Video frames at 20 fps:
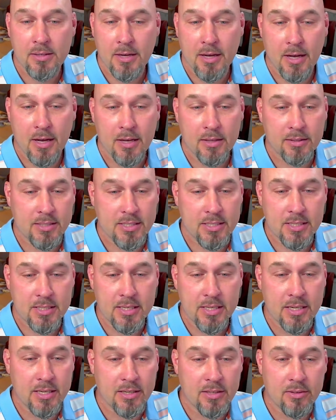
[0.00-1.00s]
let's
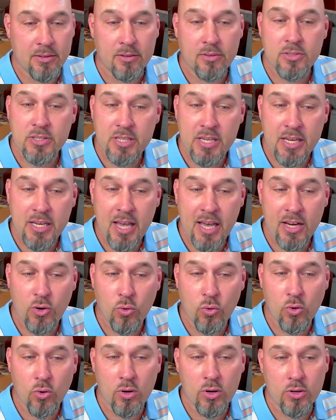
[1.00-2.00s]
see, Seagate
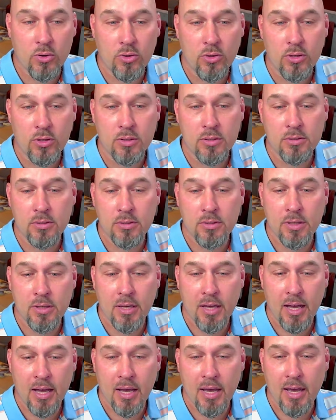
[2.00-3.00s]
Oracle,
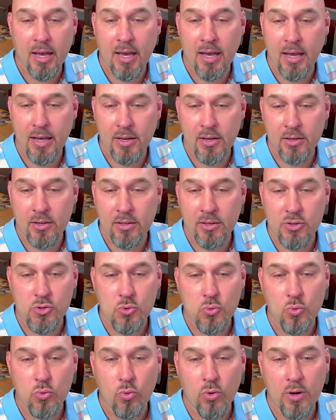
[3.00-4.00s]
and there's
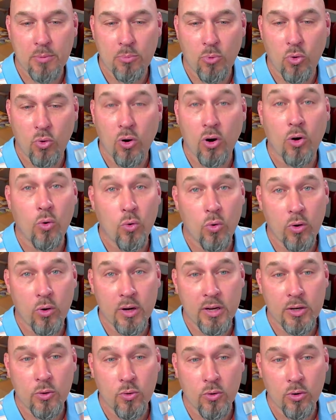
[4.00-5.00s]
one more, Organ
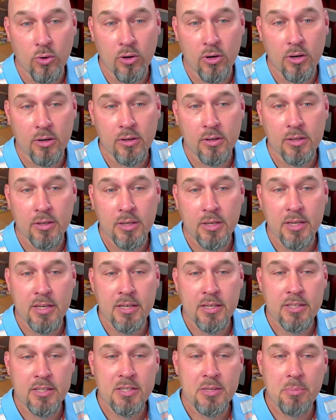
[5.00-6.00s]
Hoarder.
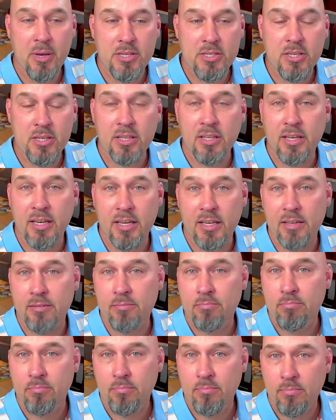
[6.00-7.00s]
To basically
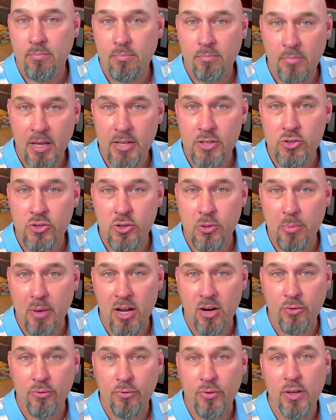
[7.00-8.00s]
enter the
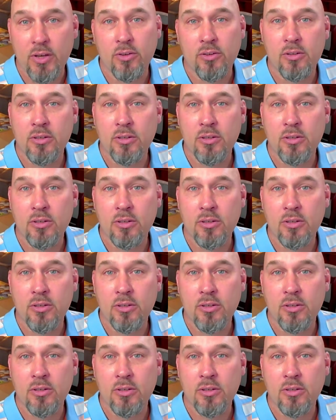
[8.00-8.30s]
battlefield,